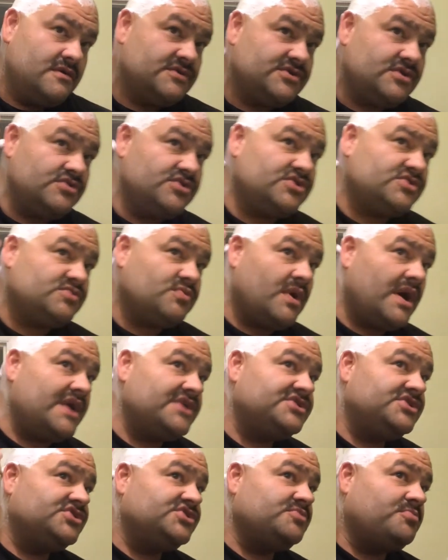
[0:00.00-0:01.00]
So just
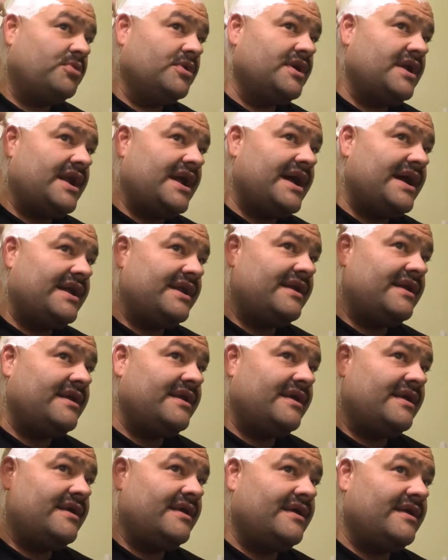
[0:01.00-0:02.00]
watch as you put it on.